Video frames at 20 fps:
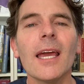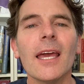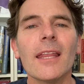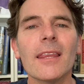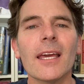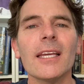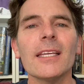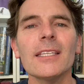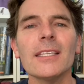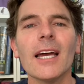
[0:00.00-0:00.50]

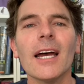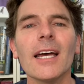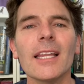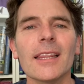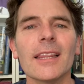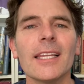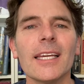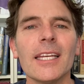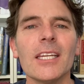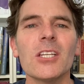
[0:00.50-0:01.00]
they start
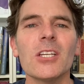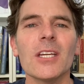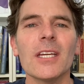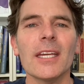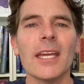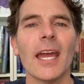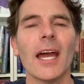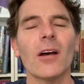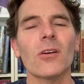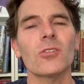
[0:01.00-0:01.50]
leaching
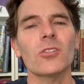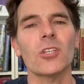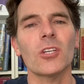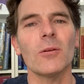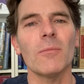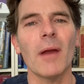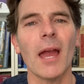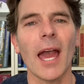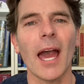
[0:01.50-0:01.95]
calcium